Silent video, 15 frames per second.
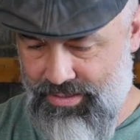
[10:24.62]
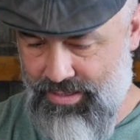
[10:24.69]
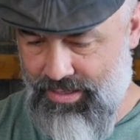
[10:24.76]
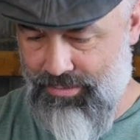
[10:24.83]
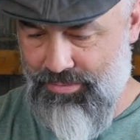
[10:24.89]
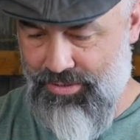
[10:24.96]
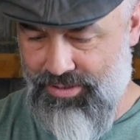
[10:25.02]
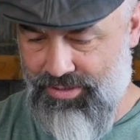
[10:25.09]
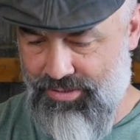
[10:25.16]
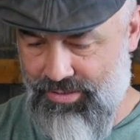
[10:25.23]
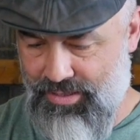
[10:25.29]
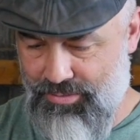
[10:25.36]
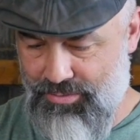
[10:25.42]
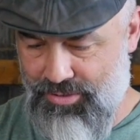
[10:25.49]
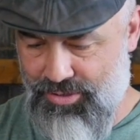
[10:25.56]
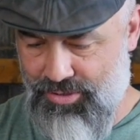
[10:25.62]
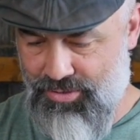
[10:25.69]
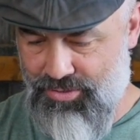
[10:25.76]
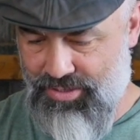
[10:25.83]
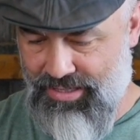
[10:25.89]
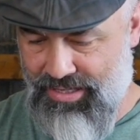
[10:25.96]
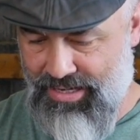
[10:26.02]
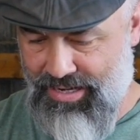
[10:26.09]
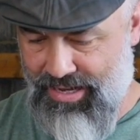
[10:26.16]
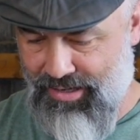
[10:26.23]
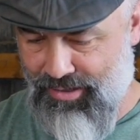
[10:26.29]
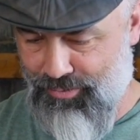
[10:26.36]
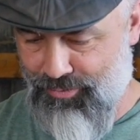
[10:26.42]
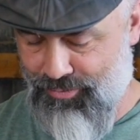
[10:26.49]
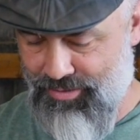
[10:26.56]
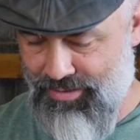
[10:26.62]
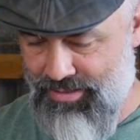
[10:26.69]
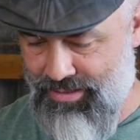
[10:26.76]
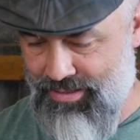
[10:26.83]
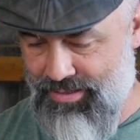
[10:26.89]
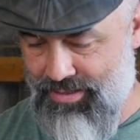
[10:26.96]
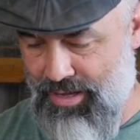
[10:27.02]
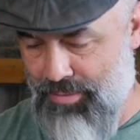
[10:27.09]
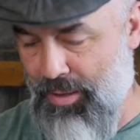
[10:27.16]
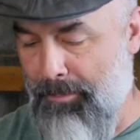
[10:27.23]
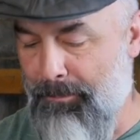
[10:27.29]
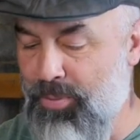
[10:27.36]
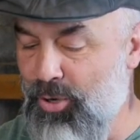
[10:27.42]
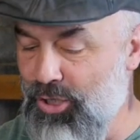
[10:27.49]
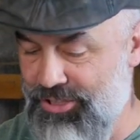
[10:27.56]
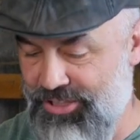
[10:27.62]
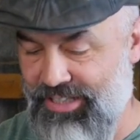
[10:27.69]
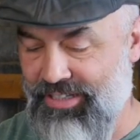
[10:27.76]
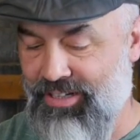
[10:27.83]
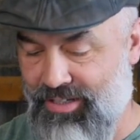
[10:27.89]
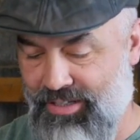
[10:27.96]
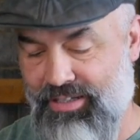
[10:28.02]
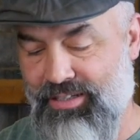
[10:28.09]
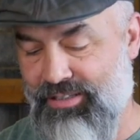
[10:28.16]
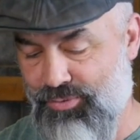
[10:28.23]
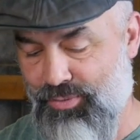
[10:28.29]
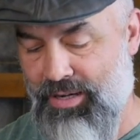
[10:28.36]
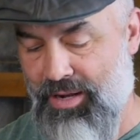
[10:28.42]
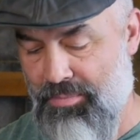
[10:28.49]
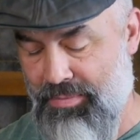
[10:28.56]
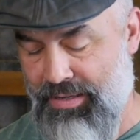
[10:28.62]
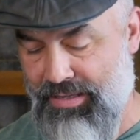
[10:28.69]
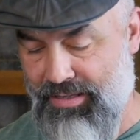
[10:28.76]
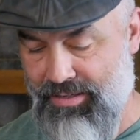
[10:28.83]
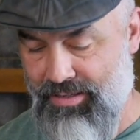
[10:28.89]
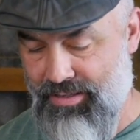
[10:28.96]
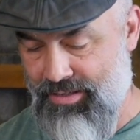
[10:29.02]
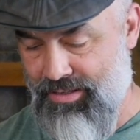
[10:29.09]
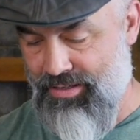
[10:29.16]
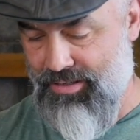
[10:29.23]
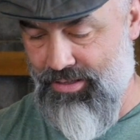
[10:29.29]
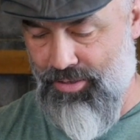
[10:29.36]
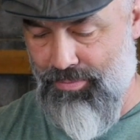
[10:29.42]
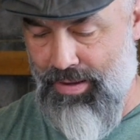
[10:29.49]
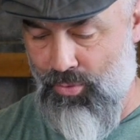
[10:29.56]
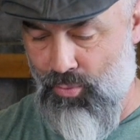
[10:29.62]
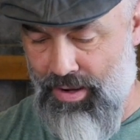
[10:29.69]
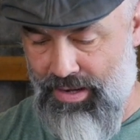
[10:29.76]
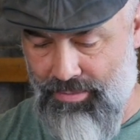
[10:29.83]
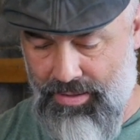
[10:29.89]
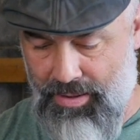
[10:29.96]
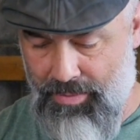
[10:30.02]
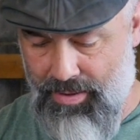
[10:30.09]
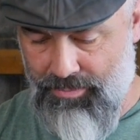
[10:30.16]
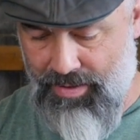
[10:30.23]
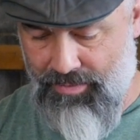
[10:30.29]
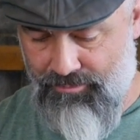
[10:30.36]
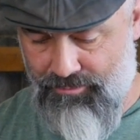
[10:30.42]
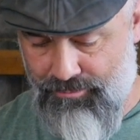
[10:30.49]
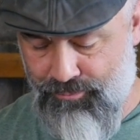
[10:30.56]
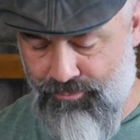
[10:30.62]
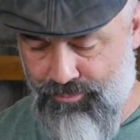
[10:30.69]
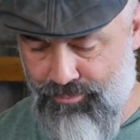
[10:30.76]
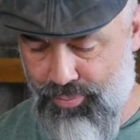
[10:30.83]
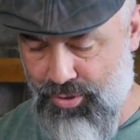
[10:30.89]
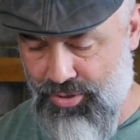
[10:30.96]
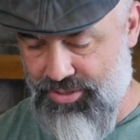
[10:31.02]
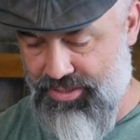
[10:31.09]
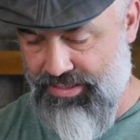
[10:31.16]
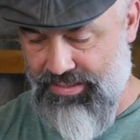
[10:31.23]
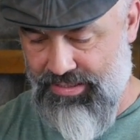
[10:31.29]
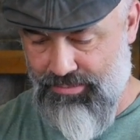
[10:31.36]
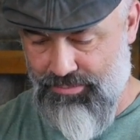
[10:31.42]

I'm just using the knife. I'm not pushing on it, is what I mean. By weight. I'm not pushing it. I'm